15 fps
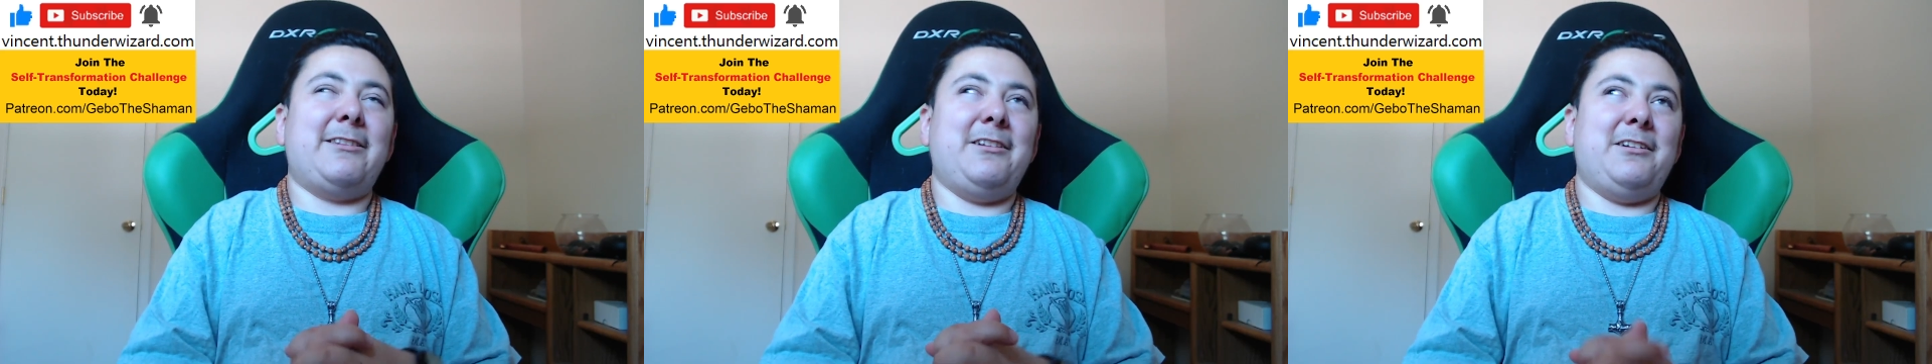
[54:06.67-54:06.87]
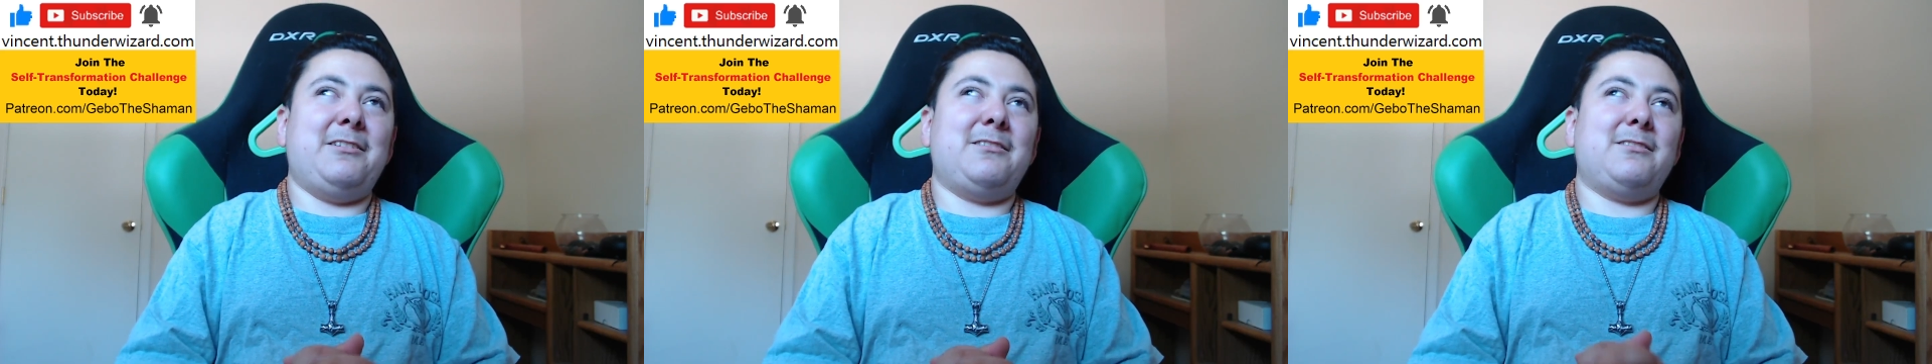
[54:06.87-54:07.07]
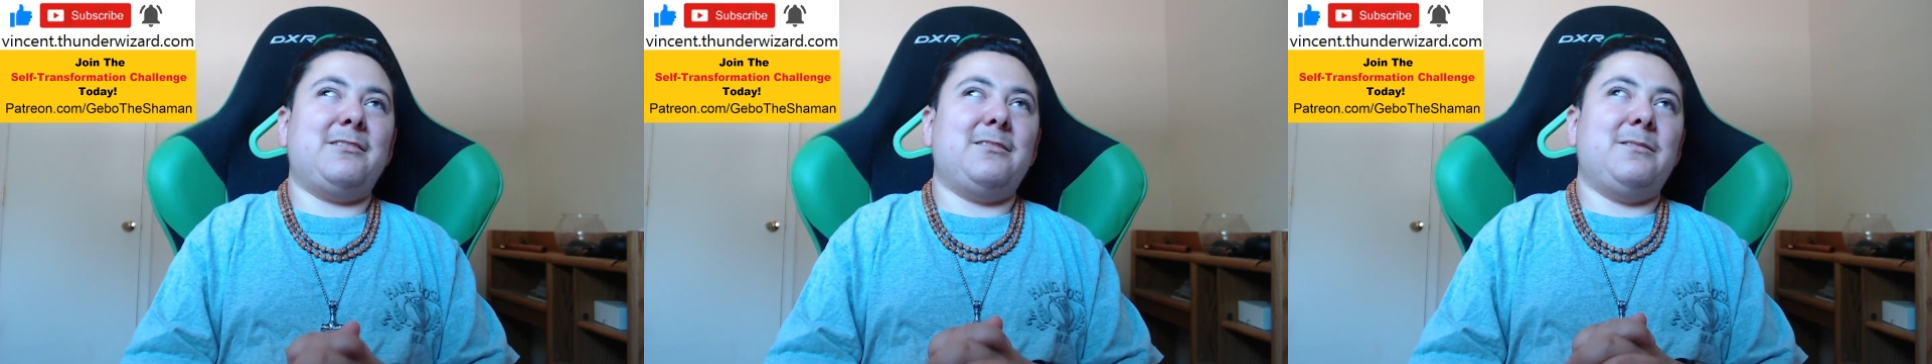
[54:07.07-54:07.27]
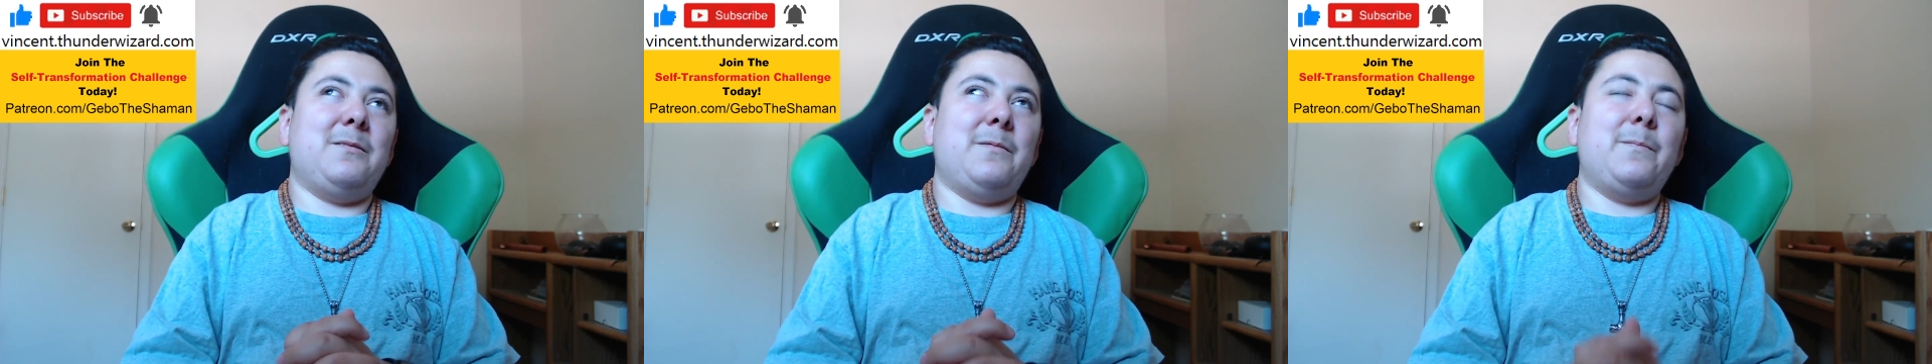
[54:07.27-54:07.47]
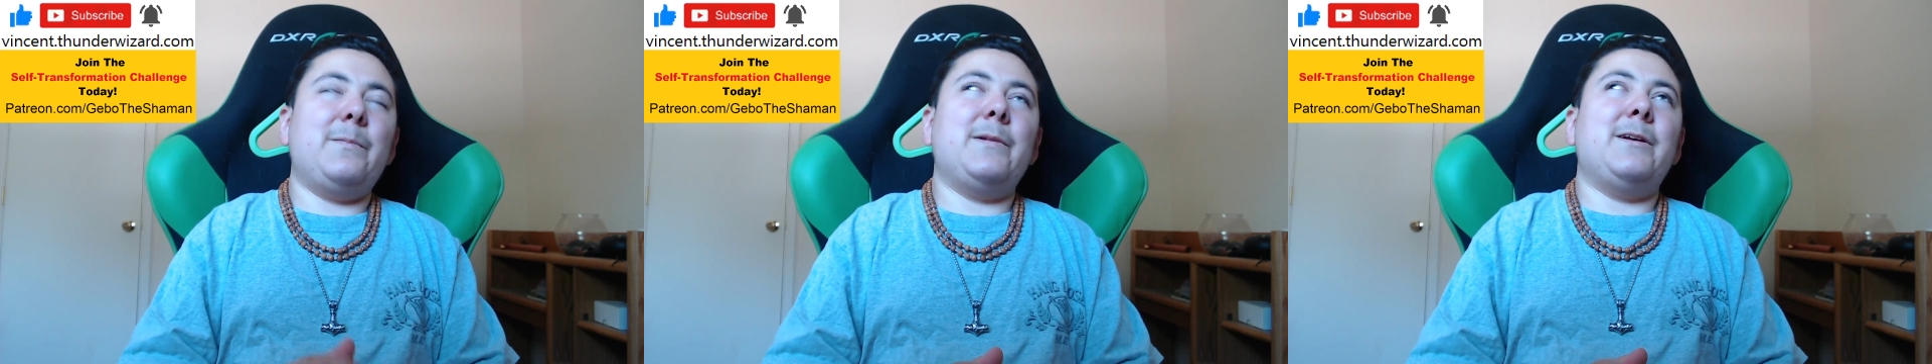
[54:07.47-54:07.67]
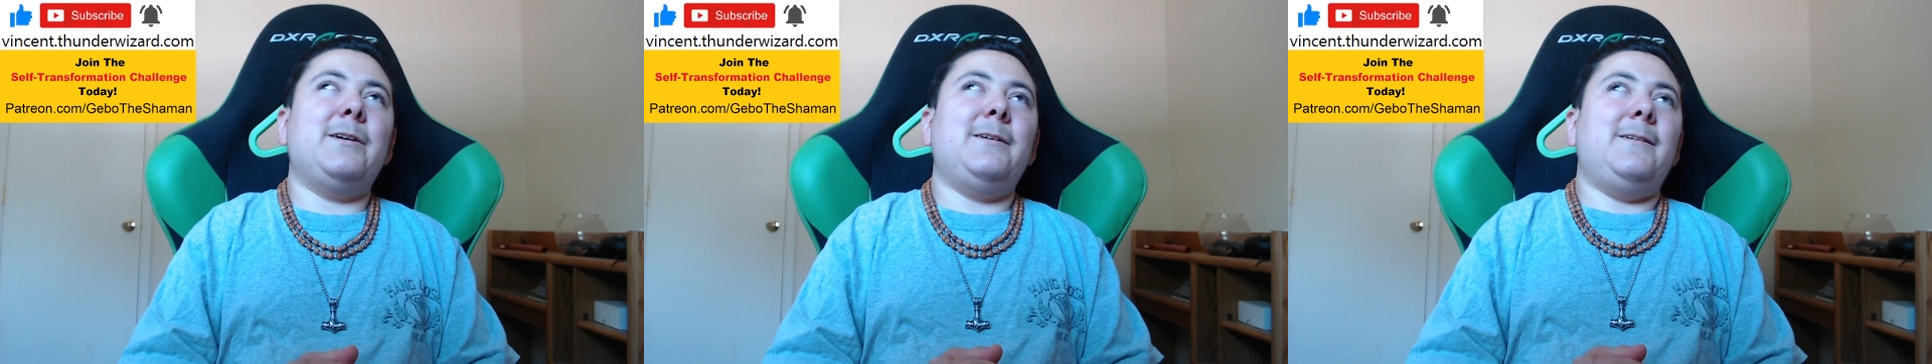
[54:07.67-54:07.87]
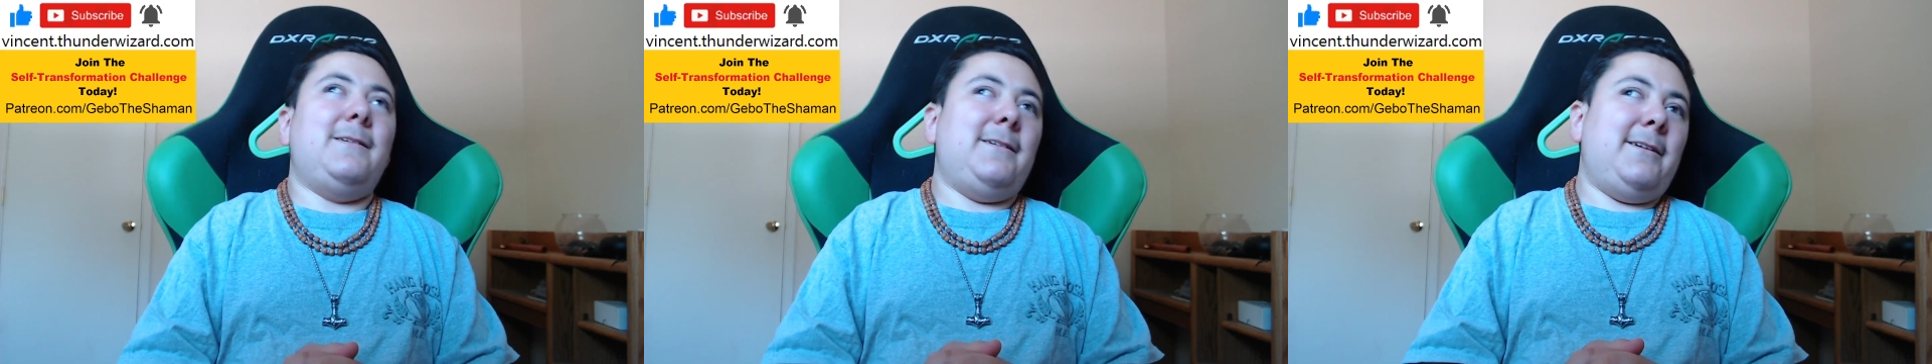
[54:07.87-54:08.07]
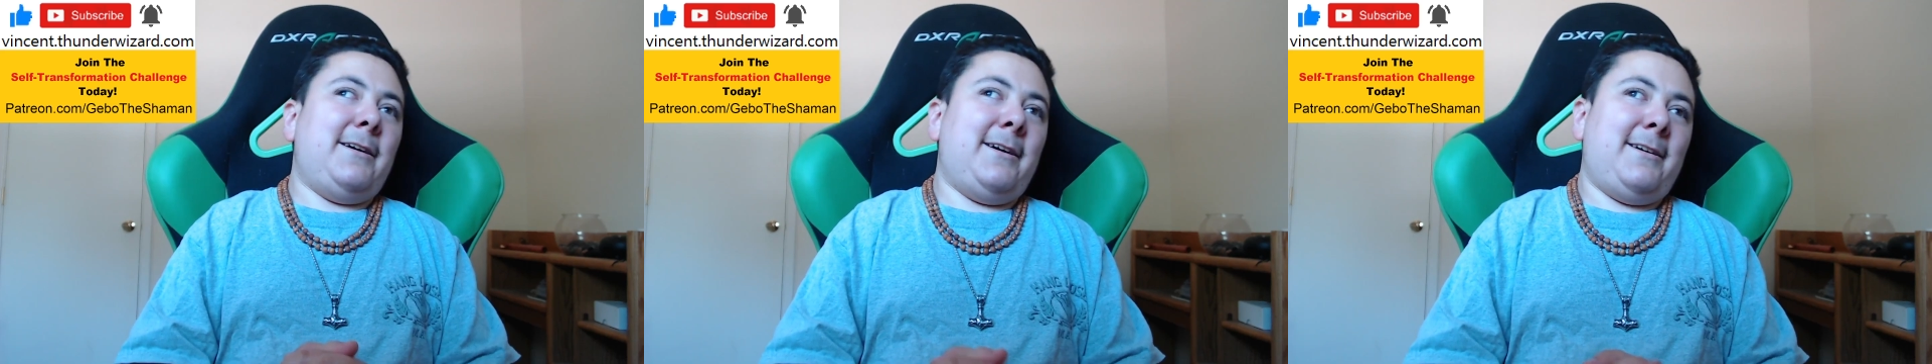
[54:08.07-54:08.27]
this.
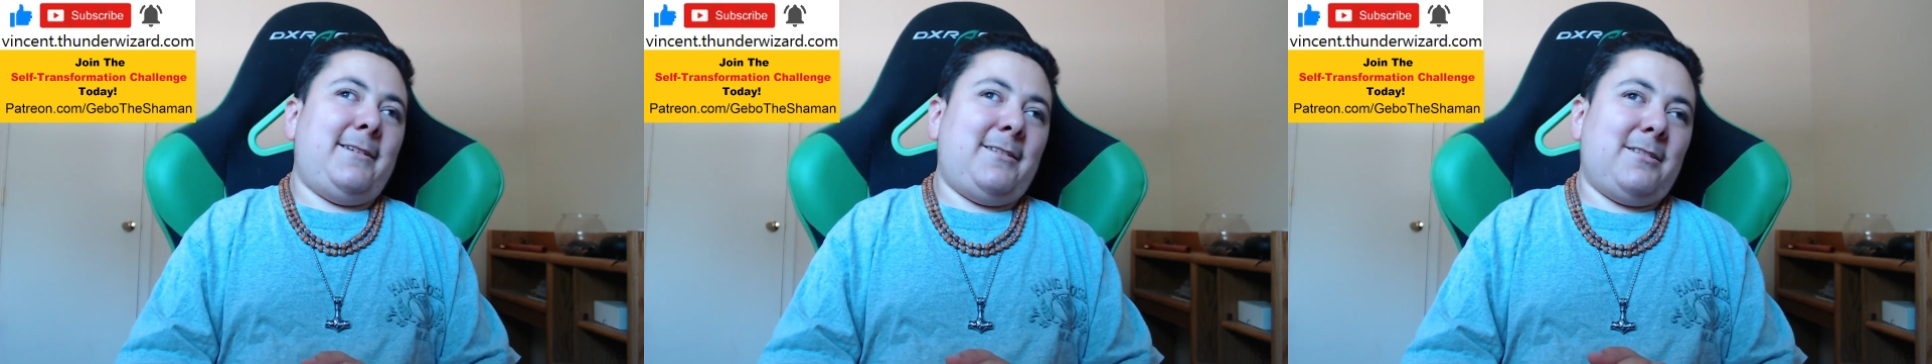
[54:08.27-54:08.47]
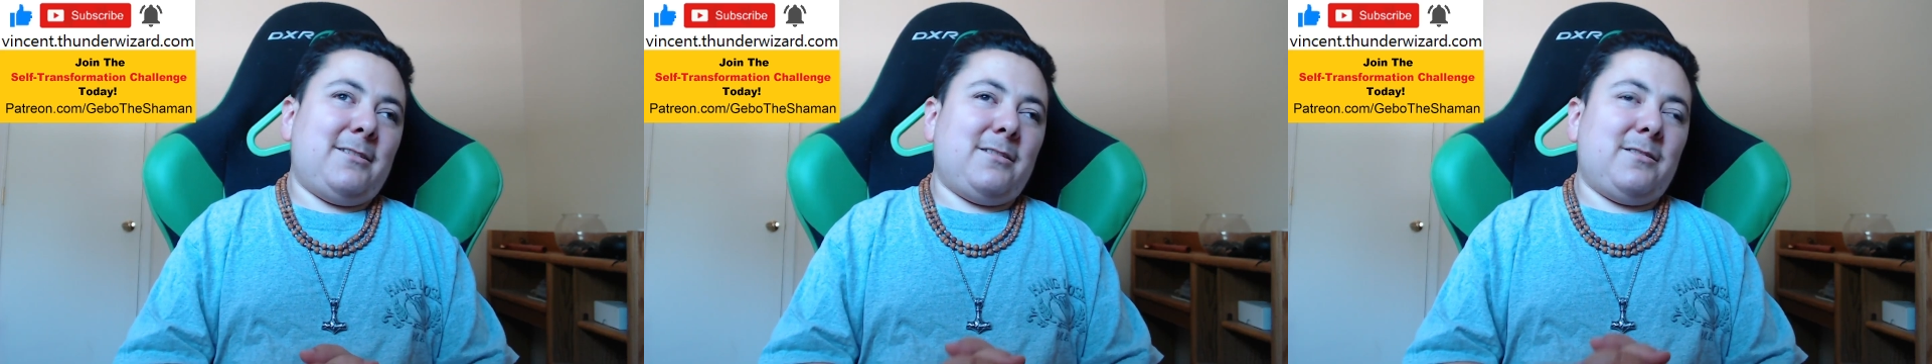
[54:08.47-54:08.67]
And